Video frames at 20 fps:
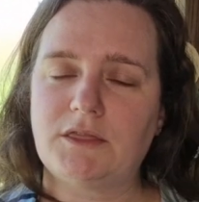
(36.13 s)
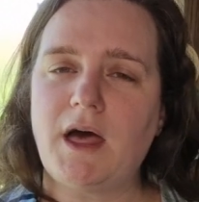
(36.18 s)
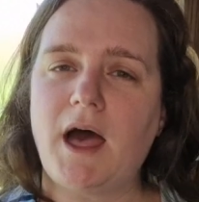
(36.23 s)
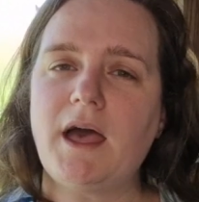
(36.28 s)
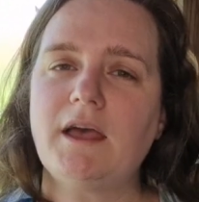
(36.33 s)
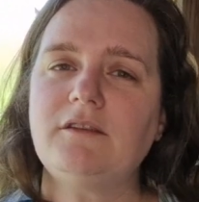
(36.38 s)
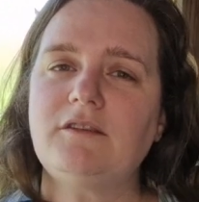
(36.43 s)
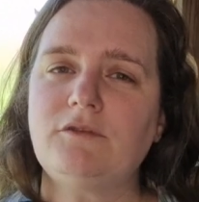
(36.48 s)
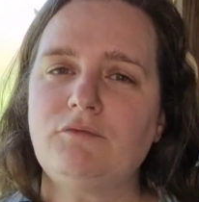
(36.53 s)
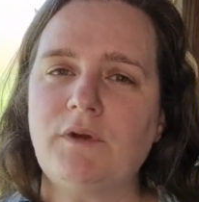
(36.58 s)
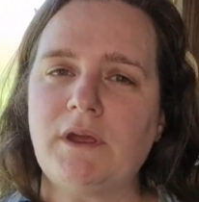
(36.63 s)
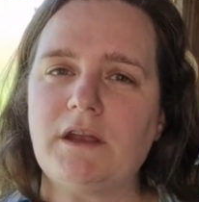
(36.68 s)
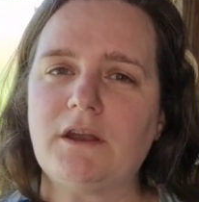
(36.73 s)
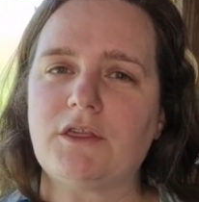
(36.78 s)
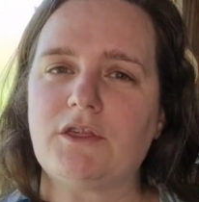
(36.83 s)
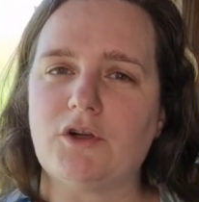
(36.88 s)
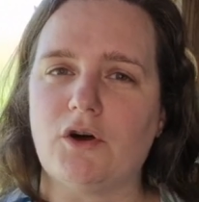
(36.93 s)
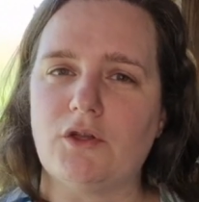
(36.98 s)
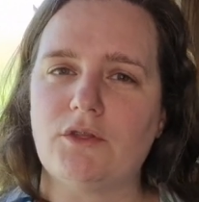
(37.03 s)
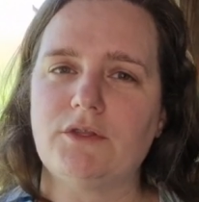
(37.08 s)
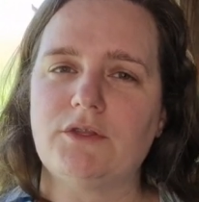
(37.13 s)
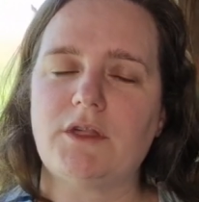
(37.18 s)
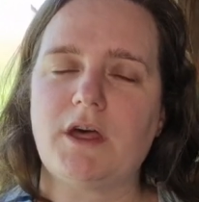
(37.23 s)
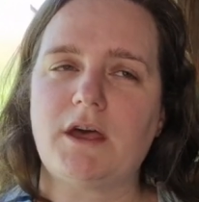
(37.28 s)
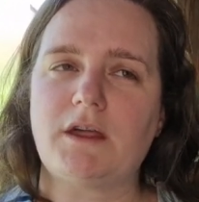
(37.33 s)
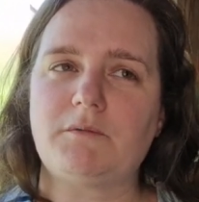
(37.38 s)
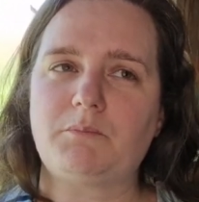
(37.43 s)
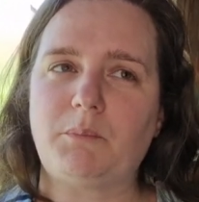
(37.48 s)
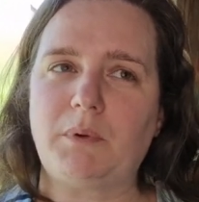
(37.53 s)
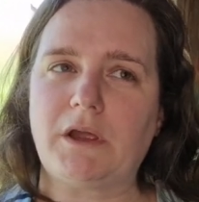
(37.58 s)
there's a readathon
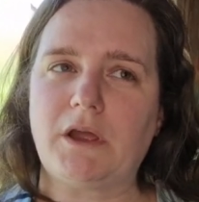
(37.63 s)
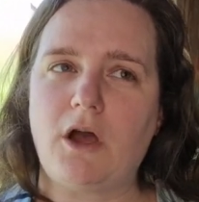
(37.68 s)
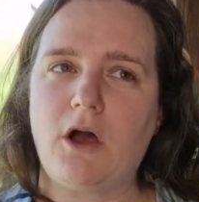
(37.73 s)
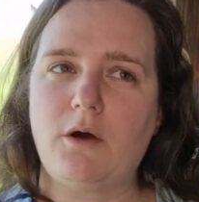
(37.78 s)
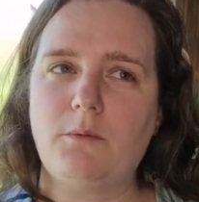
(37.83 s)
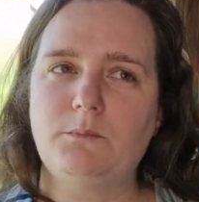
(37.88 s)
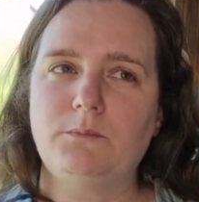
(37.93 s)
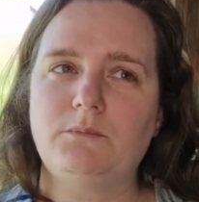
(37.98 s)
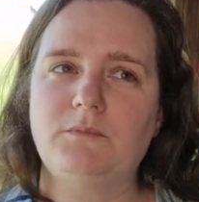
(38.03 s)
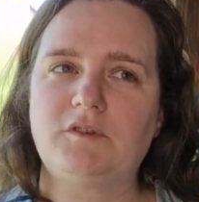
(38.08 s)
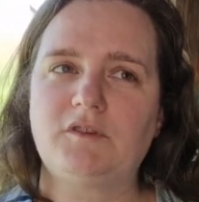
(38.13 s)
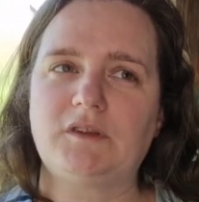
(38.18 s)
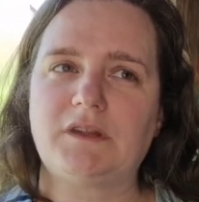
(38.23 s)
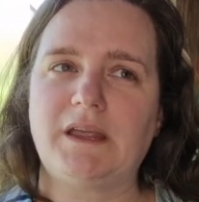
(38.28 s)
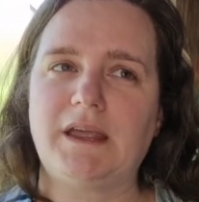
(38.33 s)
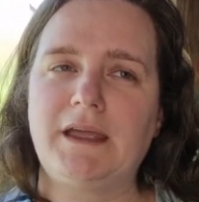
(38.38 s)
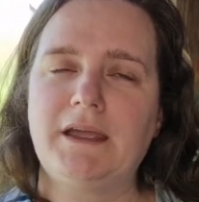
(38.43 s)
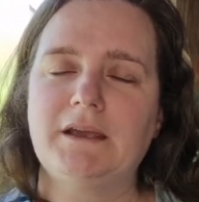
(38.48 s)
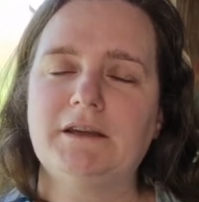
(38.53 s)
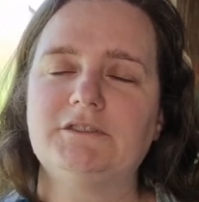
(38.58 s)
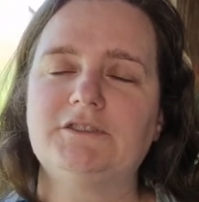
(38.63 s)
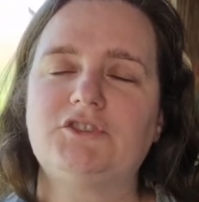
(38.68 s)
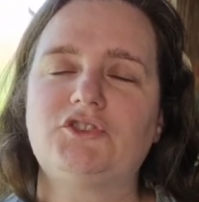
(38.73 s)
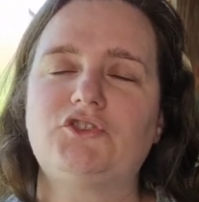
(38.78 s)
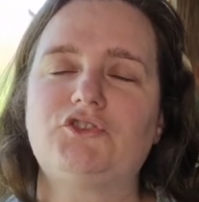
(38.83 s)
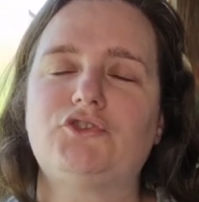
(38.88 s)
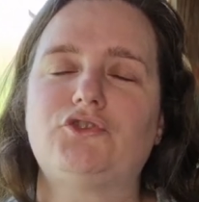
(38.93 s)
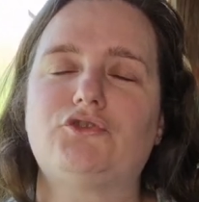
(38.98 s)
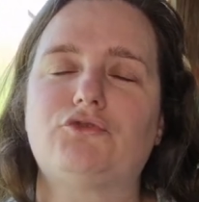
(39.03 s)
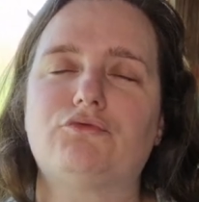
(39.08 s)
that becomes
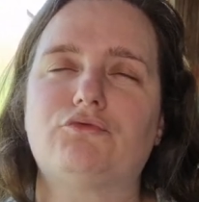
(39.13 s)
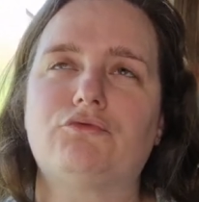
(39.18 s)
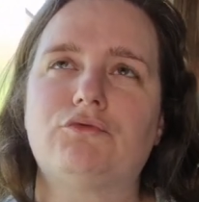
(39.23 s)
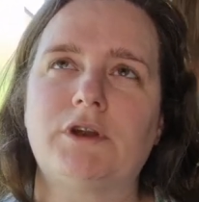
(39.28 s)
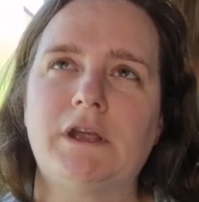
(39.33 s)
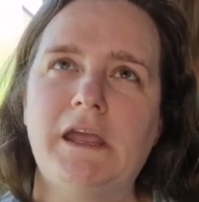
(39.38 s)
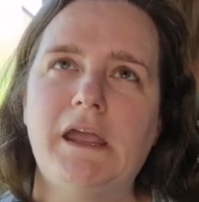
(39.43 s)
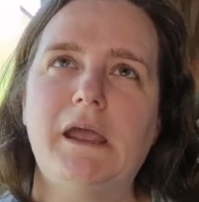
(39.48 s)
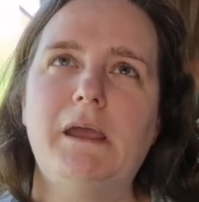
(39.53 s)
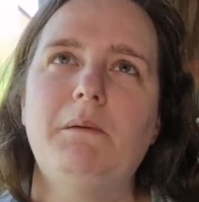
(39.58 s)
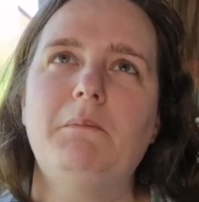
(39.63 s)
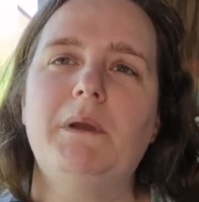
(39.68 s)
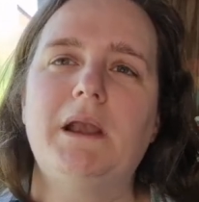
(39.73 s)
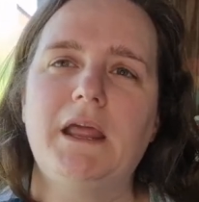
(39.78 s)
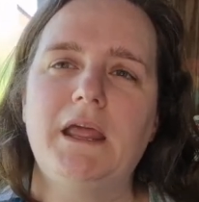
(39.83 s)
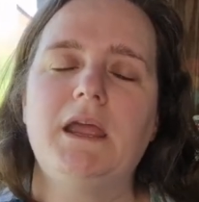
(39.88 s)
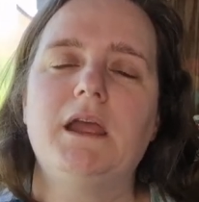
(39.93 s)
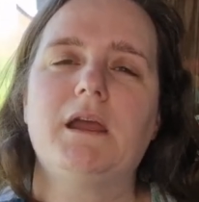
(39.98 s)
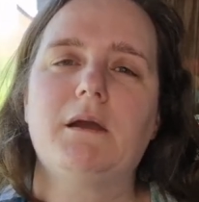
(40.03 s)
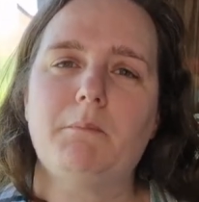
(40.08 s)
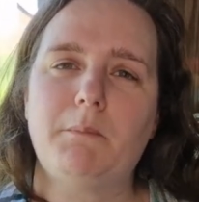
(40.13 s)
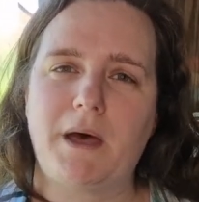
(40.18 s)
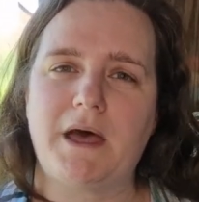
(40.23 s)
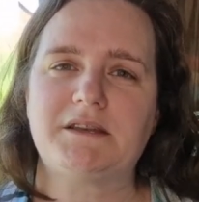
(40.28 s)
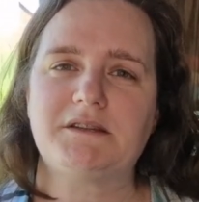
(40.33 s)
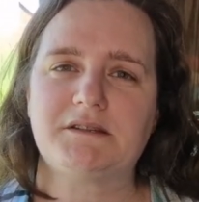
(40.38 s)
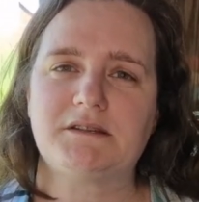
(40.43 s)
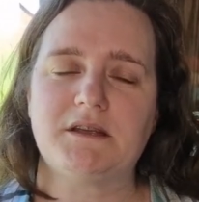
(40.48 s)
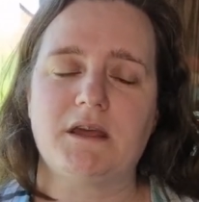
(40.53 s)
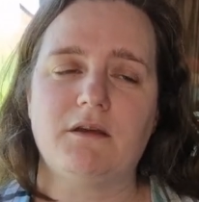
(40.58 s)
extremely
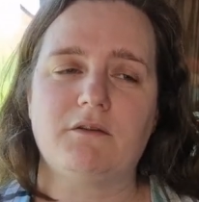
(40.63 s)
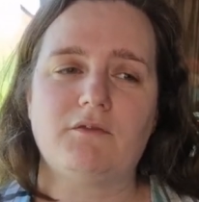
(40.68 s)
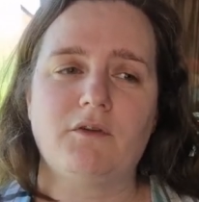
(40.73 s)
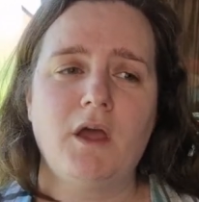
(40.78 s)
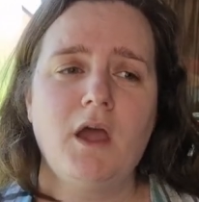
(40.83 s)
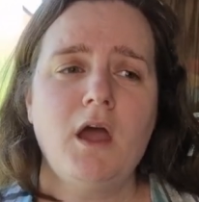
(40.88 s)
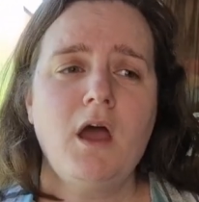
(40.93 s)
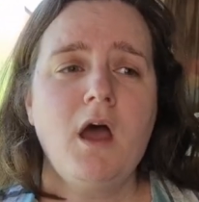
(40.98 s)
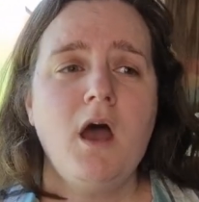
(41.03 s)
competitive.